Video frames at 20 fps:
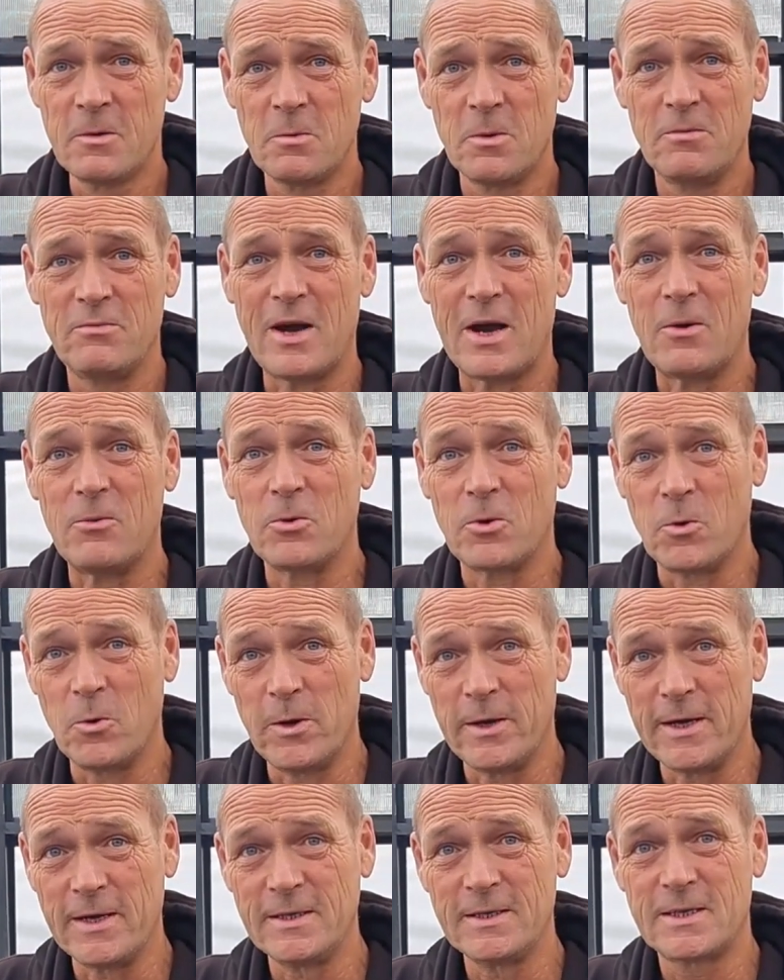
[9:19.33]
without
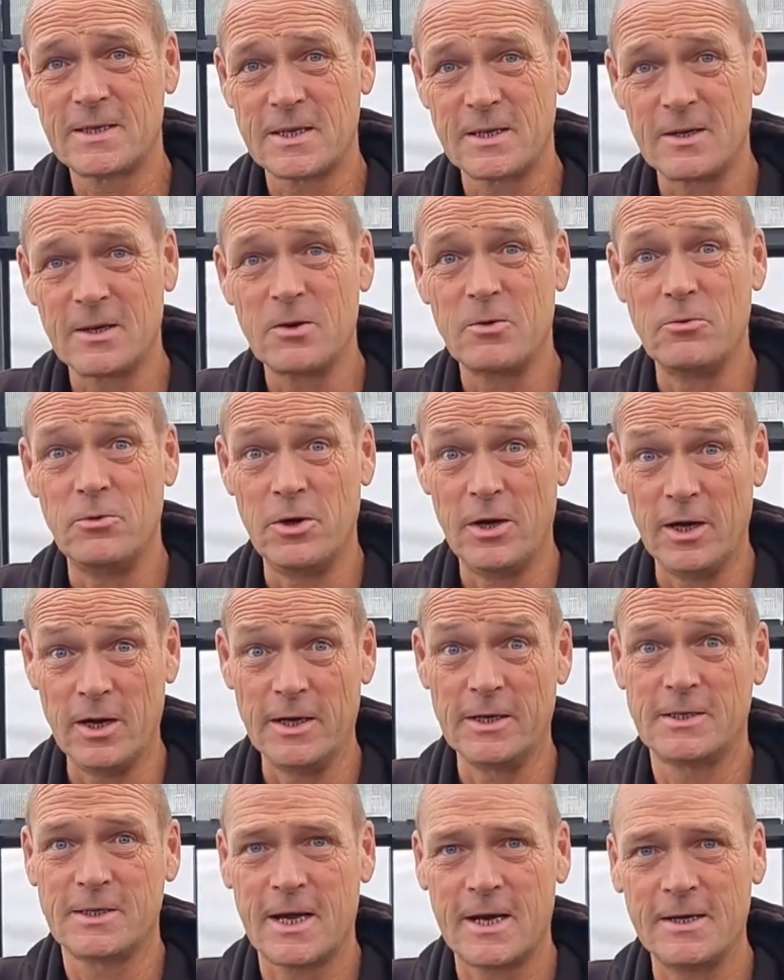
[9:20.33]
going into
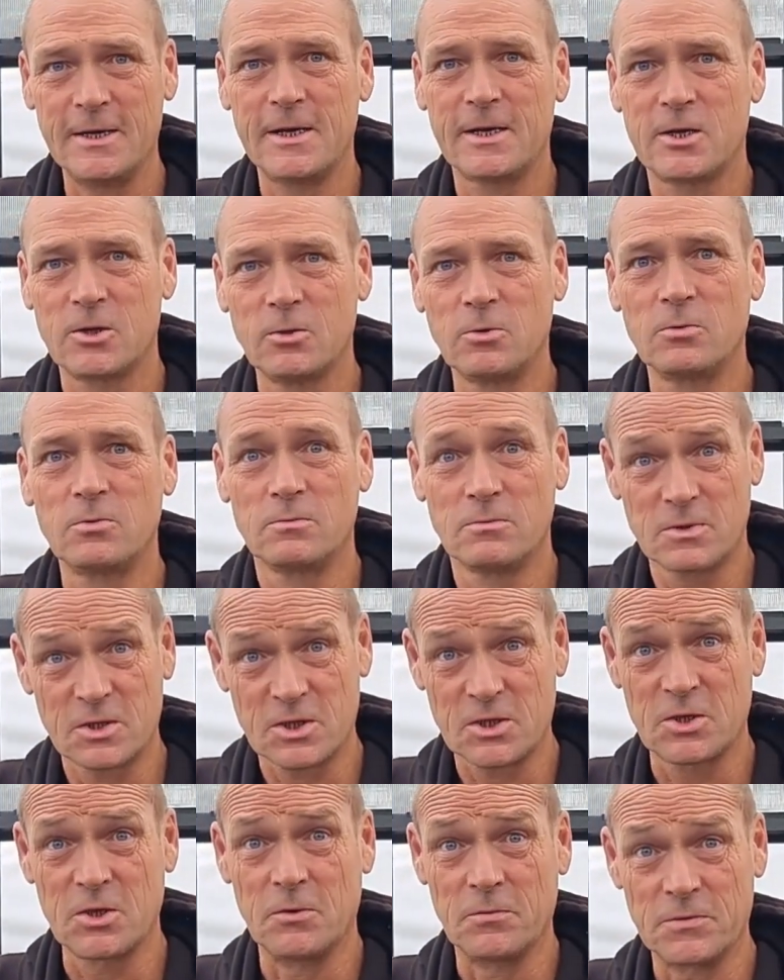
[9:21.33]
really technical
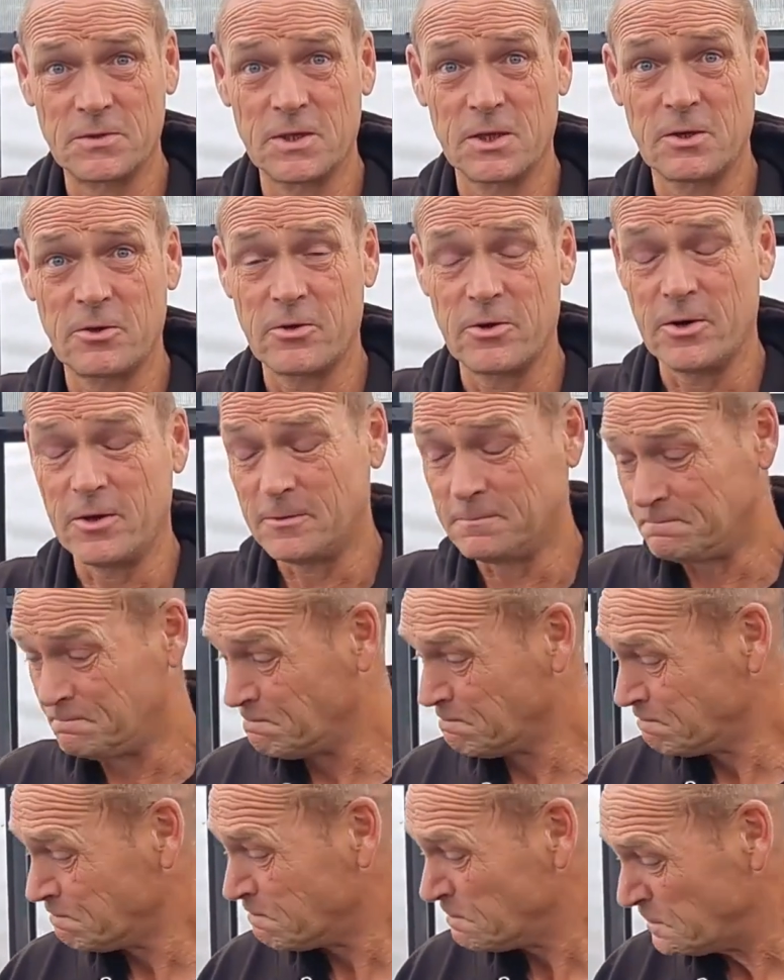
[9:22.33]
stuff to grow.
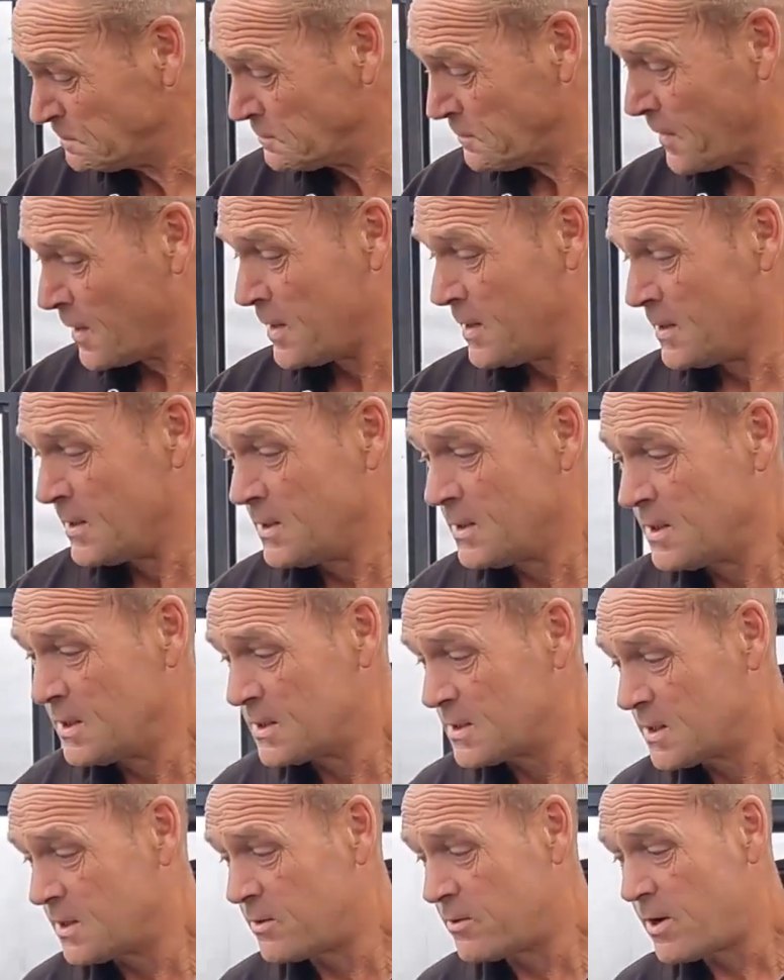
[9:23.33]

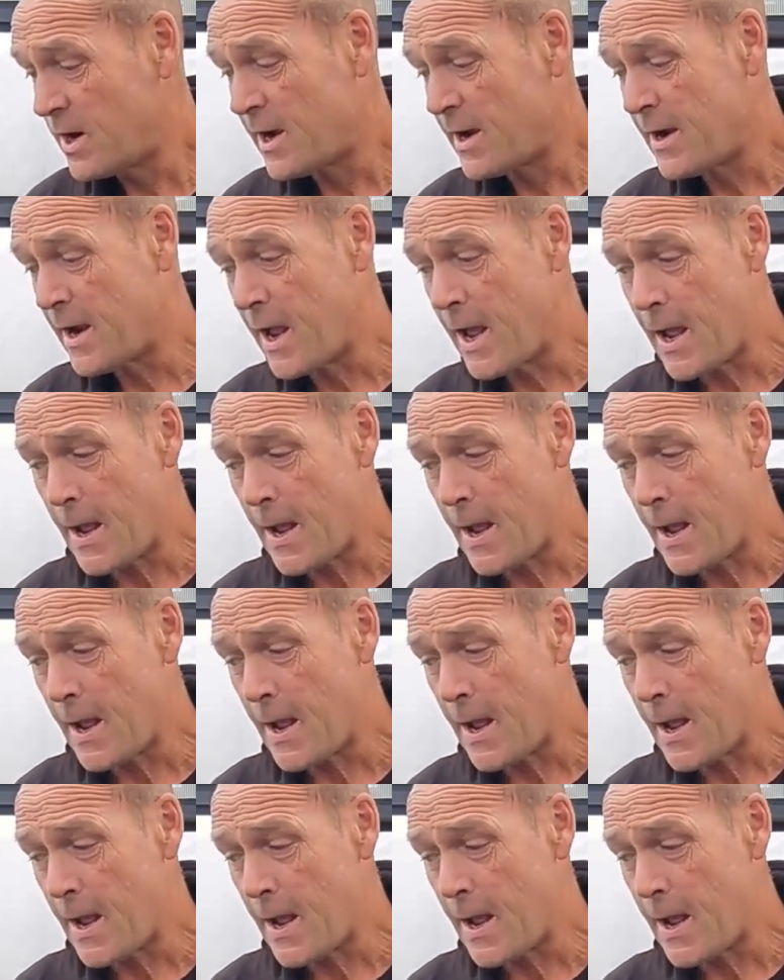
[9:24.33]
So right,